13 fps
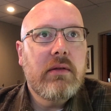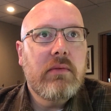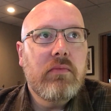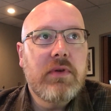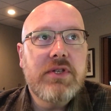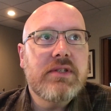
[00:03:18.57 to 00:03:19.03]

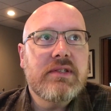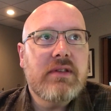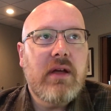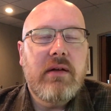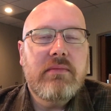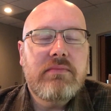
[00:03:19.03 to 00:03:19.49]
which is
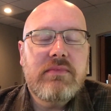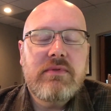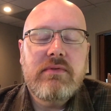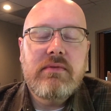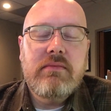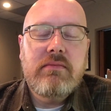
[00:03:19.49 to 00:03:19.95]

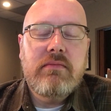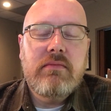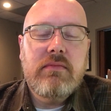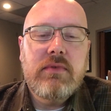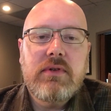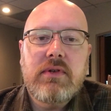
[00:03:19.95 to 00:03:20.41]

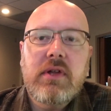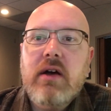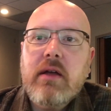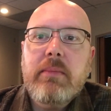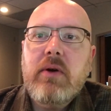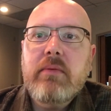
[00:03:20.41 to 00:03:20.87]
to
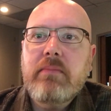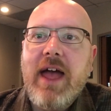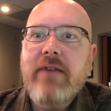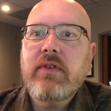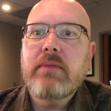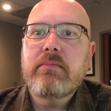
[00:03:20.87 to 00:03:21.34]
talk about
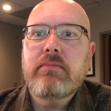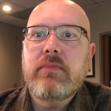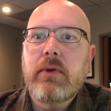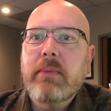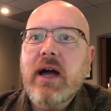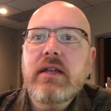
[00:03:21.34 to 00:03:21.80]
having
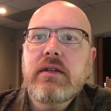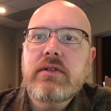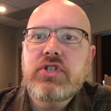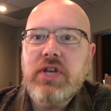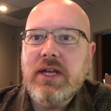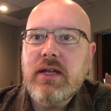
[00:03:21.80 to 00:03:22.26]
your mind
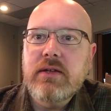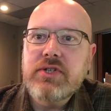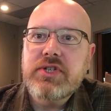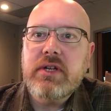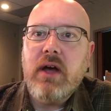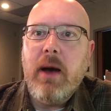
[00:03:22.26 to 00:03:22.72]

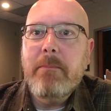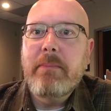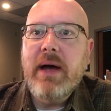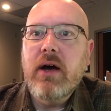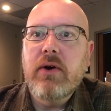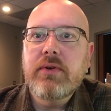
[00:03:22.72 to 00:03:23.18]
changed
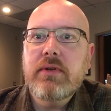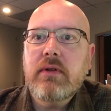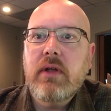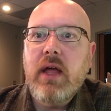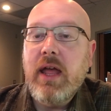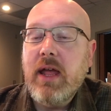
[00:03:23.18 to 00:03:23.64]
about
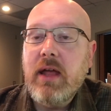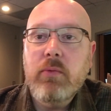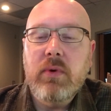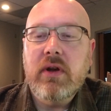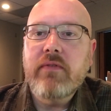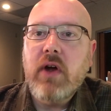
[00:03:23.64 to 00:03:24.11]
a
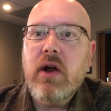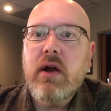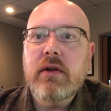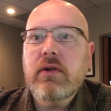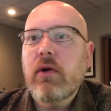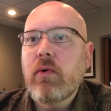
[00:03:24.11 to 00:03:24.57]
work of
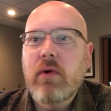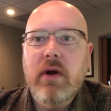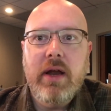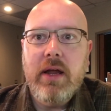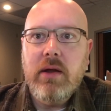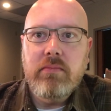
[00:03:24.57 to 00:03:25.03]
art
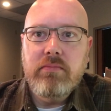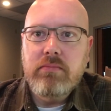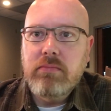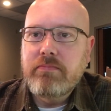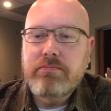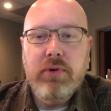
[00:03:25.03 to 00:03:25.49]
or a
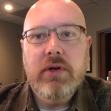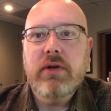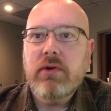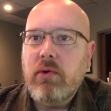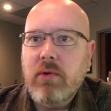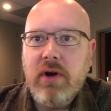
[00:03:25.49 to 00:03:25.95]

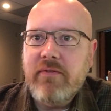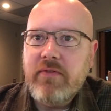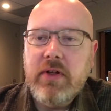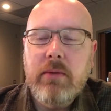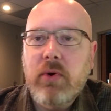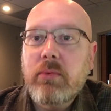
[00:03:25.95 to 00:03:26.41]
book or a
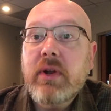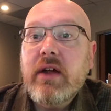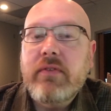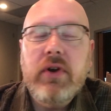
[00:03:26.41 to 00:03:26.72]
film or whatever.